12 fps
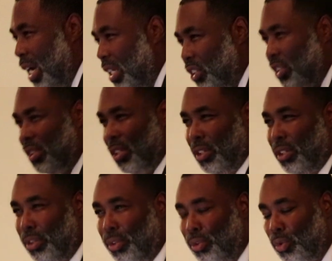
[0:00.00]
us to
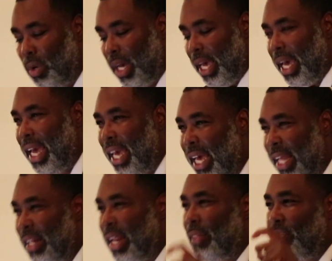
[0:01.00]
do
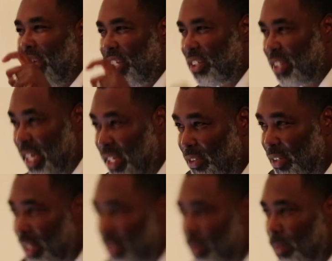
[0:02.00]
in this
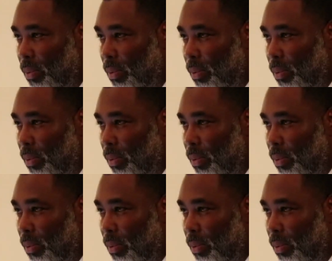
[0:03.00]
season.